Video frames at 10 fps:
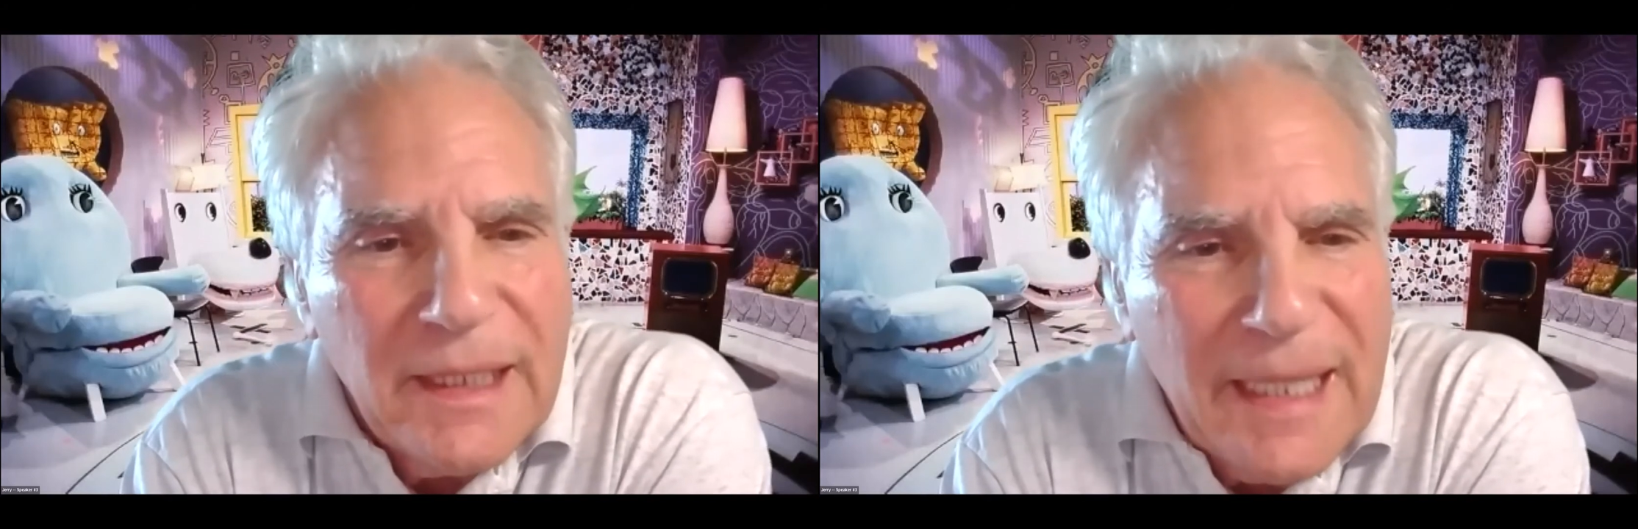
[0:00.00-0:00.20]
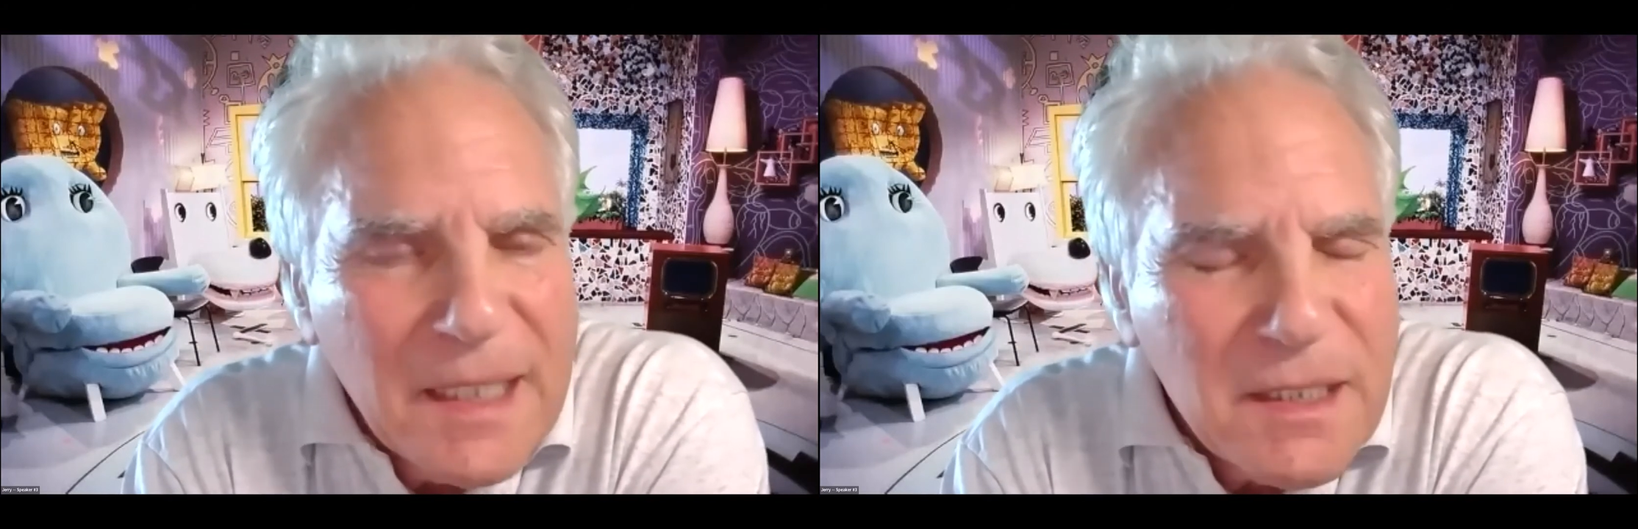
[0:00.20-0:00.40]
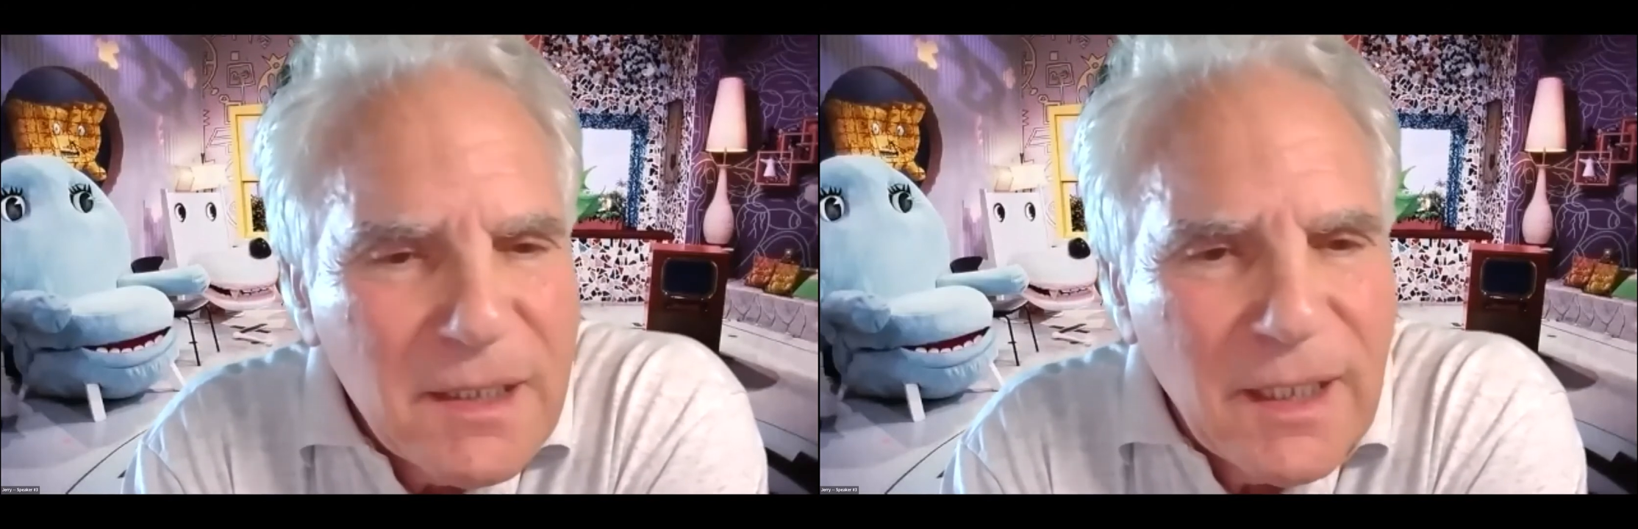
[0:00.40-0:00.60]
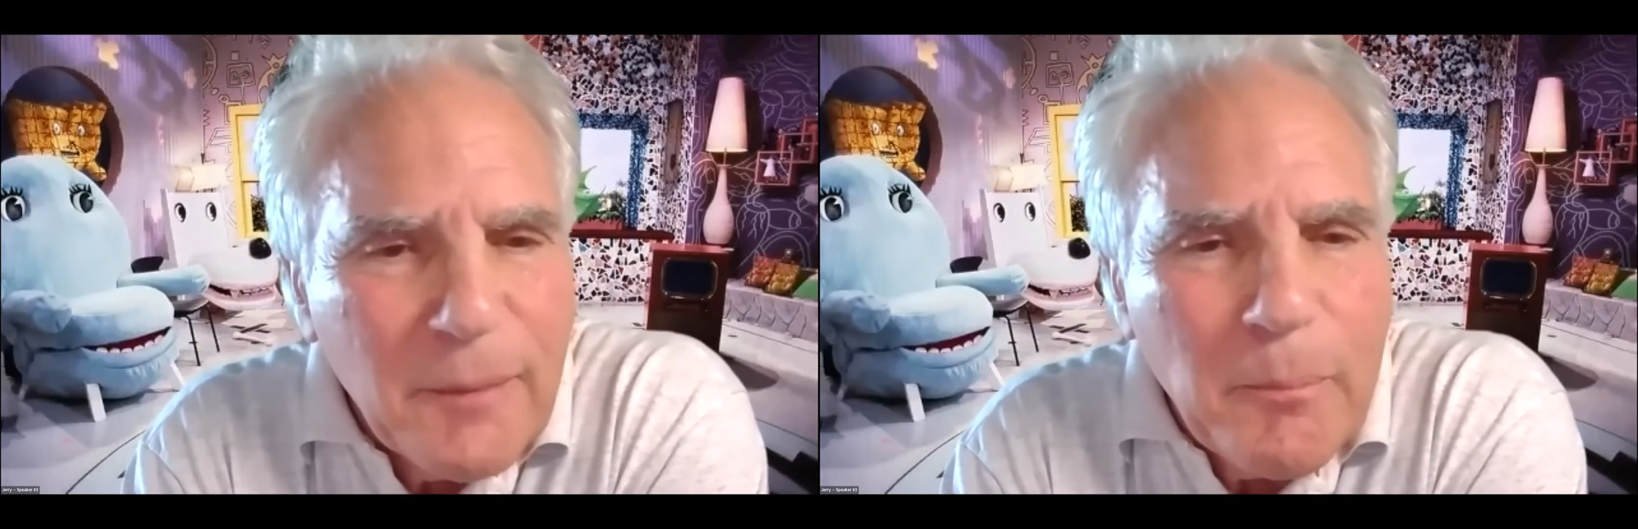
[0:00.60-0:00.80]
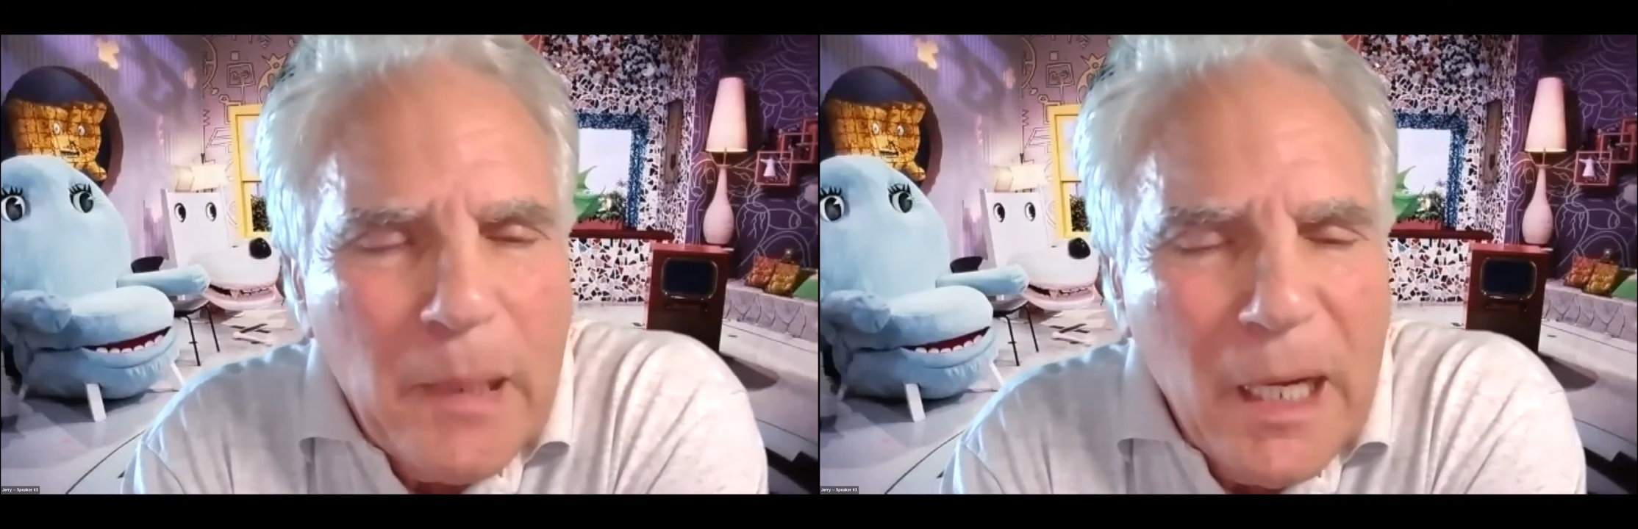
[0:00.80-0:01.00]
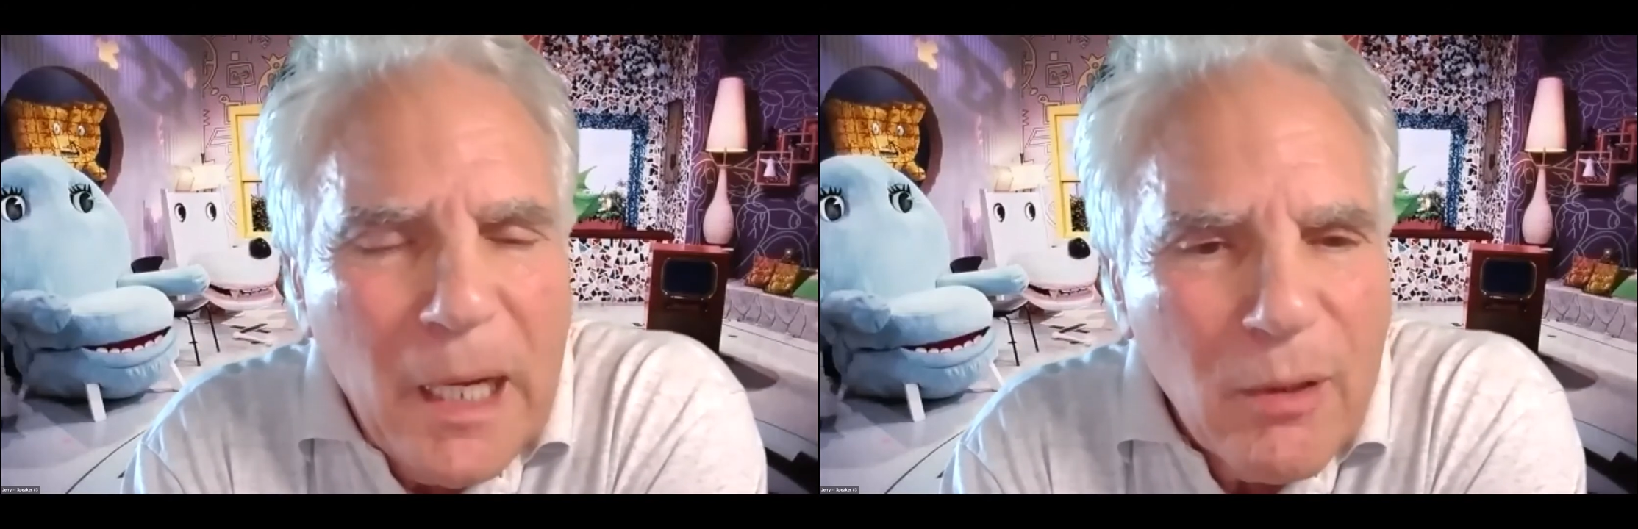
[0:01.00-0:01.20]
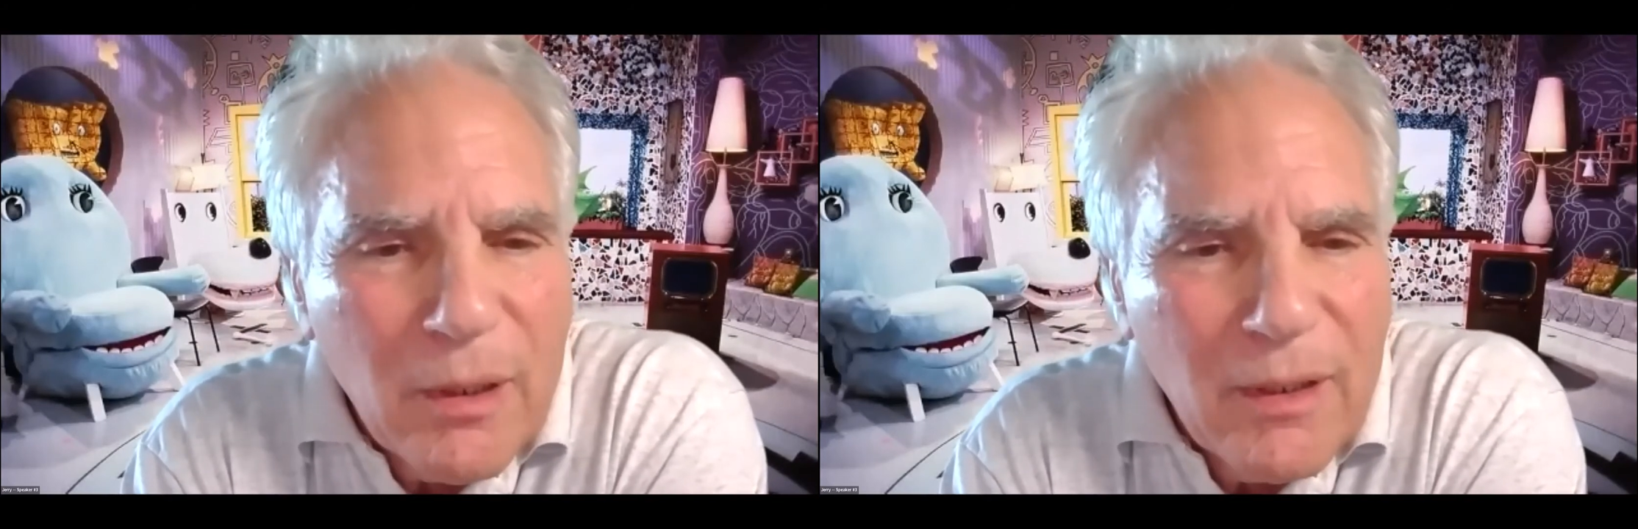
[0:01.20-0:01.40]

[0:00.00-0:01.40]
That's the power